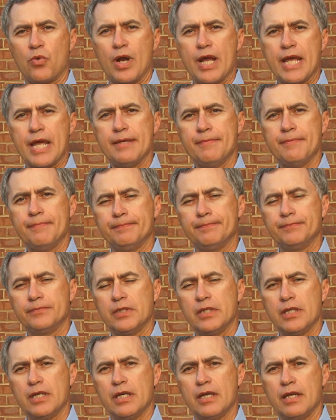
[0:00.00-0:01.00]
Ray.
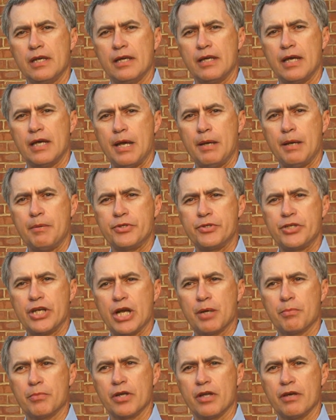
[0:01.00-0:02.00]
I am
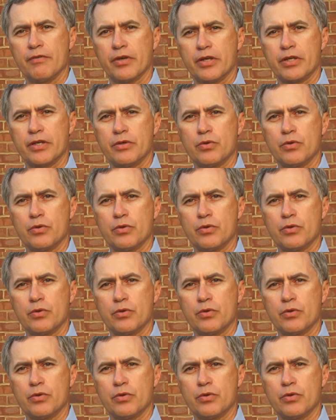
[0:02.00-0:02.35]
chairman of the